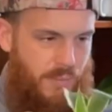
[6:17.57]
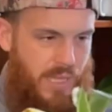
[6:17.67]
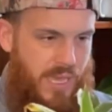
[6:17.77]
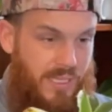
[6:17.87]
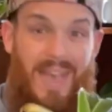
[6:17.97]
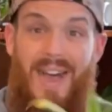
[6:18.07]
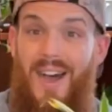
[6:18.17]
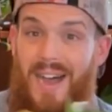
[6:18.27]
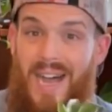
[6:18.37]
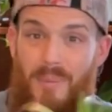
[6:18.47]
I'm like,
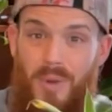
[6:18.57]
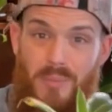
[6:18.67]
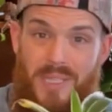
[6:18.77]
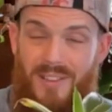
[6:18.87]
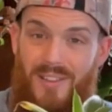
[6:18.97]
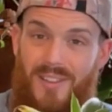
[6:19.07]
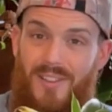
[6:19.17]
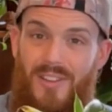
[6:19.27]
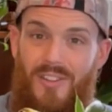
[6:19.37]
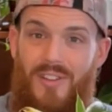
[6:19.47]
I'm gonna be
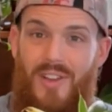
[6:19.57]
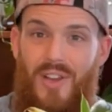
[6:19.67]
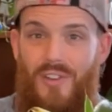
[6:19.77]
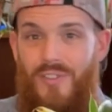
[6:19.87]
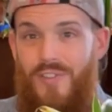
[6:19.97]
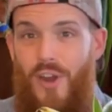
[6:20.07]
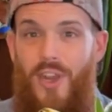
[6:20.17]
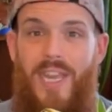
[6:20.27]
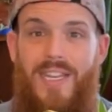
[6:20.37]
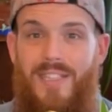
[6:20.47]
the
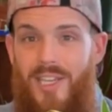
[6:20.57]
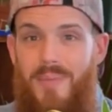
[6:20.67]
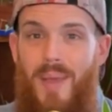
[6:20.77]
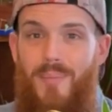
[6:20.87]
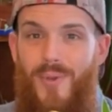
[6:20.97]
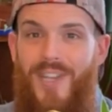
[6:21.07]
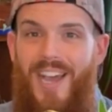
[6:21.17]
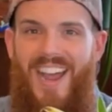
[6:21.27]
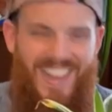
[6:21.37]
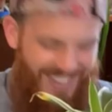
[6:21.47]
variegated lucky bamboo guy.